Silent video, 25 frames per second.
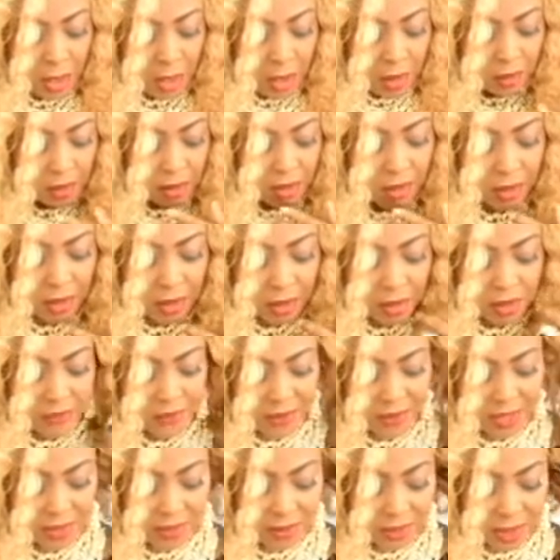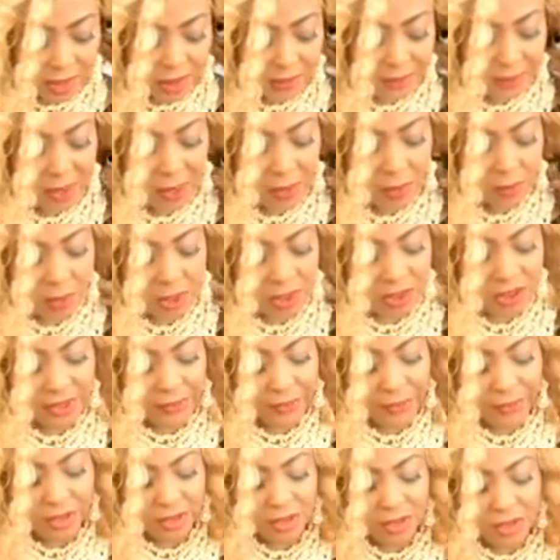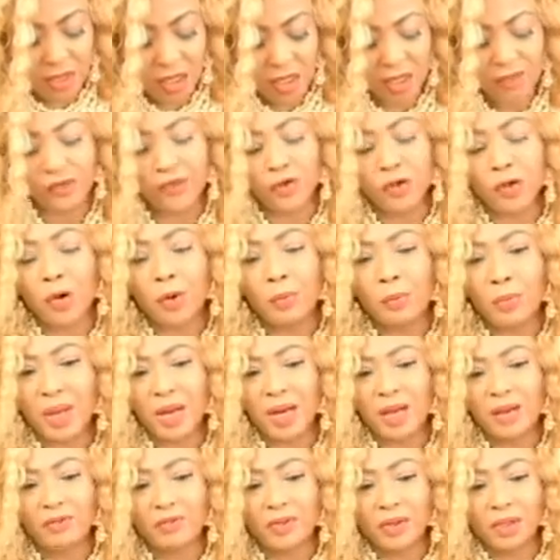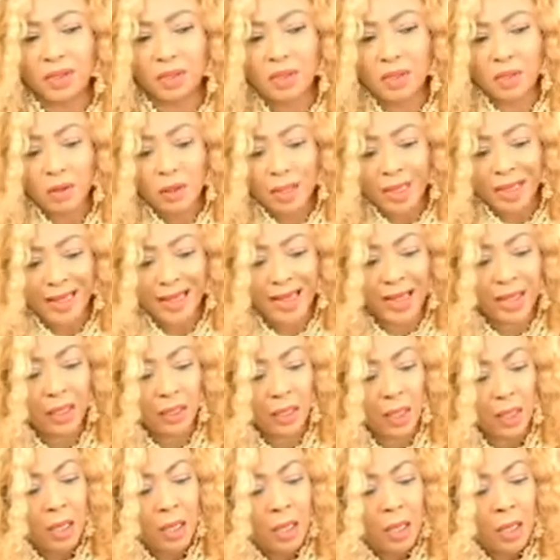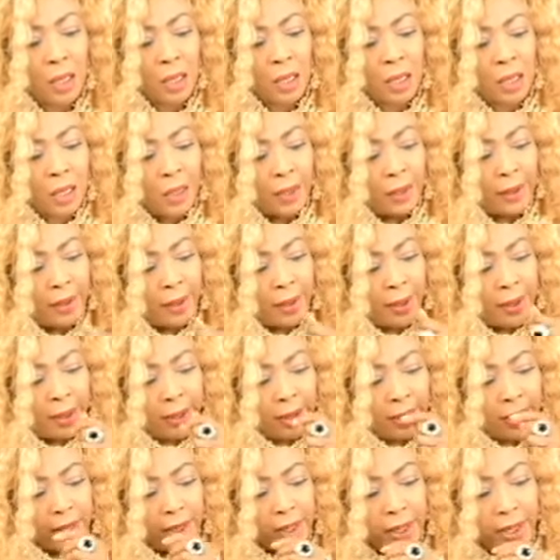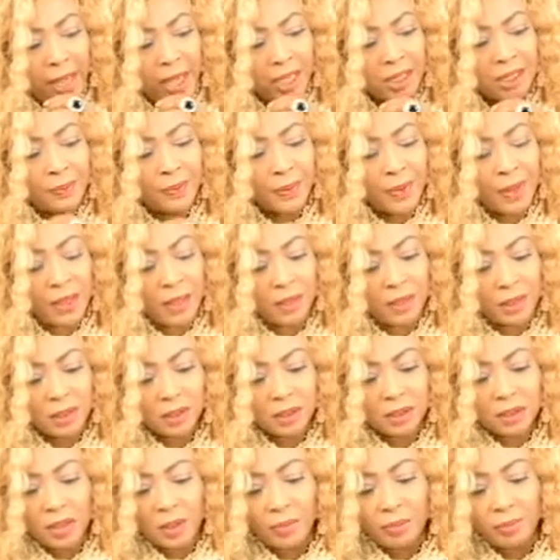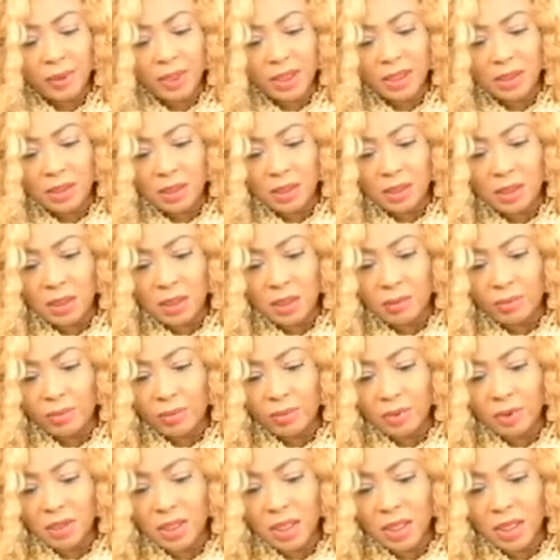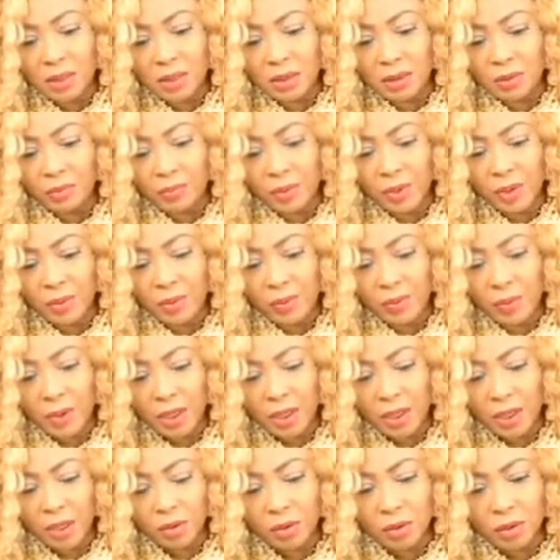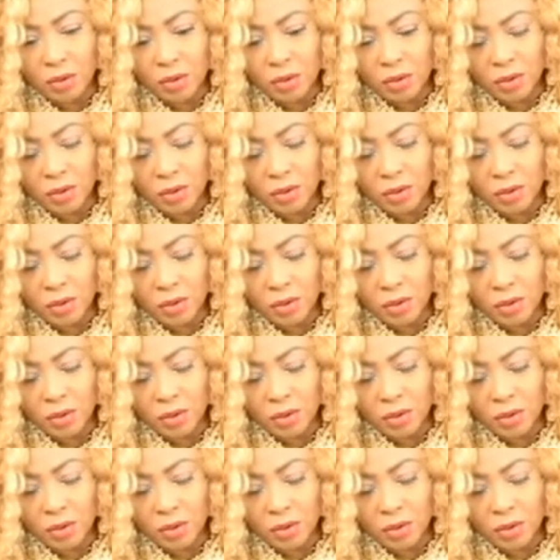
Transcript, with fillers: So he goes further to explain, worship is not for your benefit. So again, he explained in some places in the book, saying some people when they go to